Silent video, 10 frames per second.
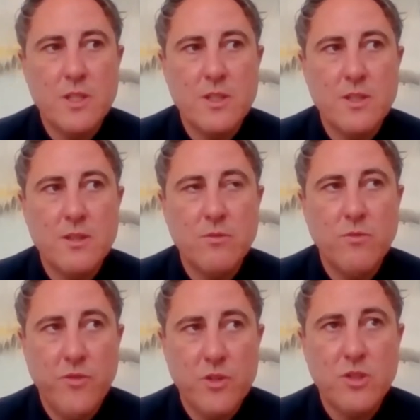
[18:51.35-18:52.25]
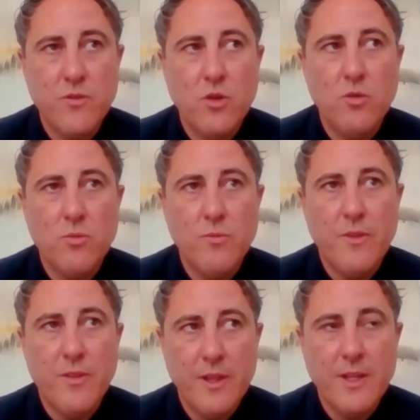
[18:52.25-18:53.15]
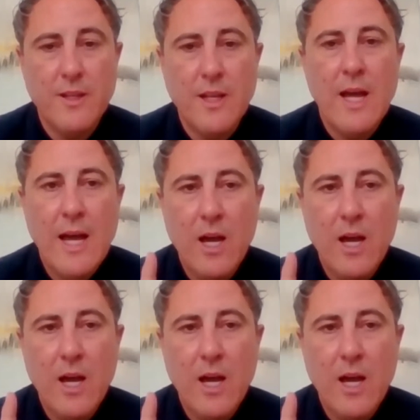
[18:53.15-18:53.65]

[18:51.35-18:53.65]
it's first of all thinking,